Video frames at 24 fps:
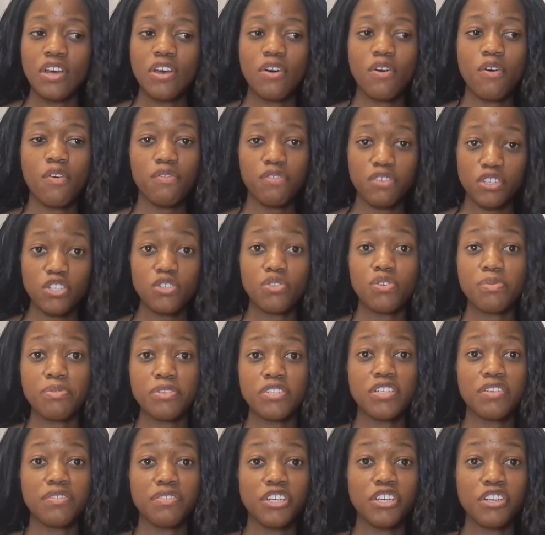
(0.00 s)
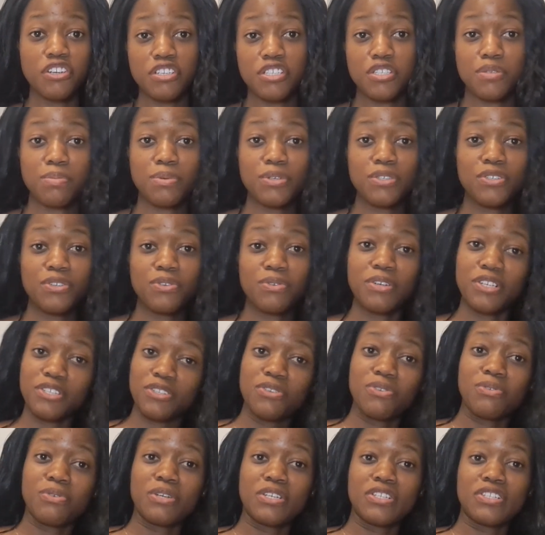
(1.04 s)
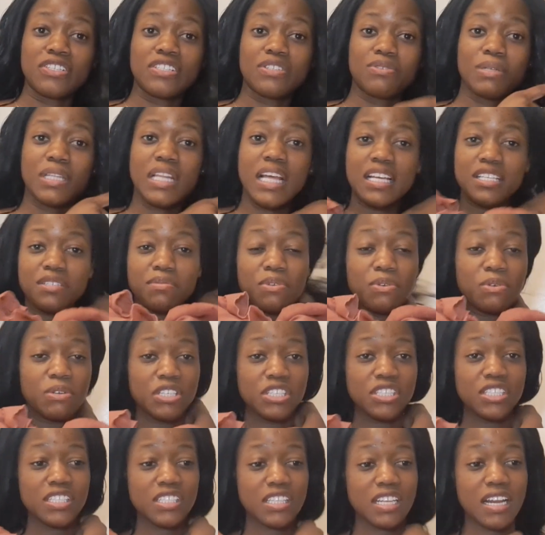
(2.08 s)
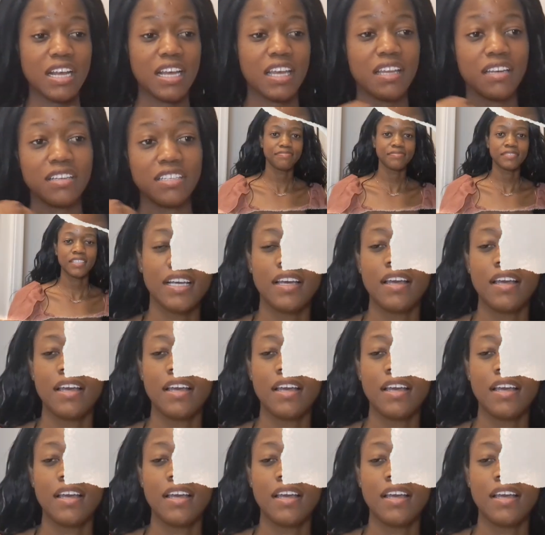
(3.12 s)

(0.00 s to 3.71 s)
of which is almost every curious person who asks you questions, when they ask me questions, then I can easily